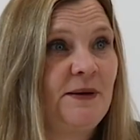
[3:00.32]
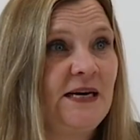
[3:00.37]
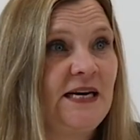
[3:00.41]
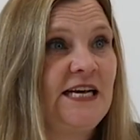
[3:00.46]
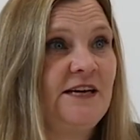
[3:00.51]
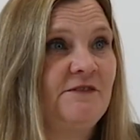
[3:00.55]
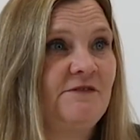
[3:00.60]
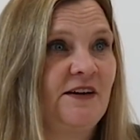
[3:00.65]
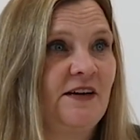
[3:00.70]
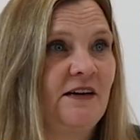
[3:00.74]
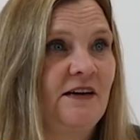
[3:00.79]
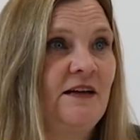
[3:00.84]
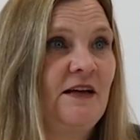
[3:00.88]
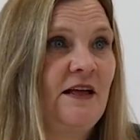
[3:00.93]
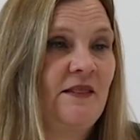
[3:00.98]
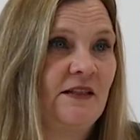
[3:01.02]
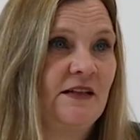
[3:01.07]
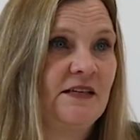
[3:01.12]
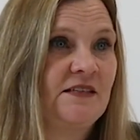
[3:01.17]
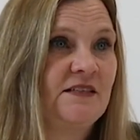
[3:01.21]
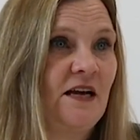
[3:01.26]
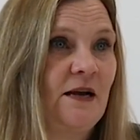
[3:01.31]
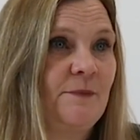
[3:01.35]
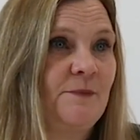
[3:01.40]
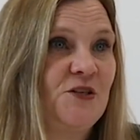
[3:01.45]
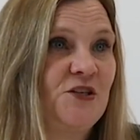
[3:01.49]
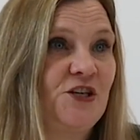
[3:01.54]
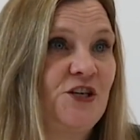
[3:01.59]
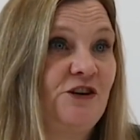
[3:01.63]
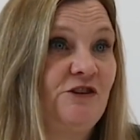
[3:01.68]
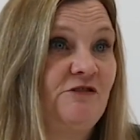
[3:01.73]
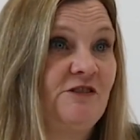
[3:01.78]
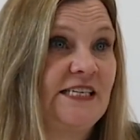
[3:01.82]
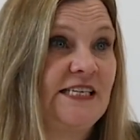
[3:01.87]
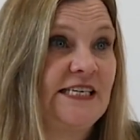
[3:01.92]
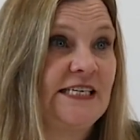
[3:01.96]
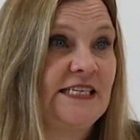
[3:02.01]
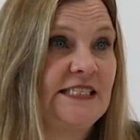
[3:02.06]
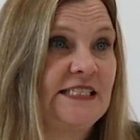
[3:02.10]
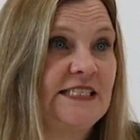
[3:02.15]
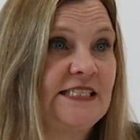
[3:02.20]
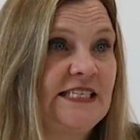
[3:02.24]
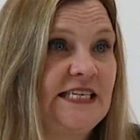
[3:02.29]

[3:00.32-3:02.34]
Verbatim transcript: believer that cybersecurity is a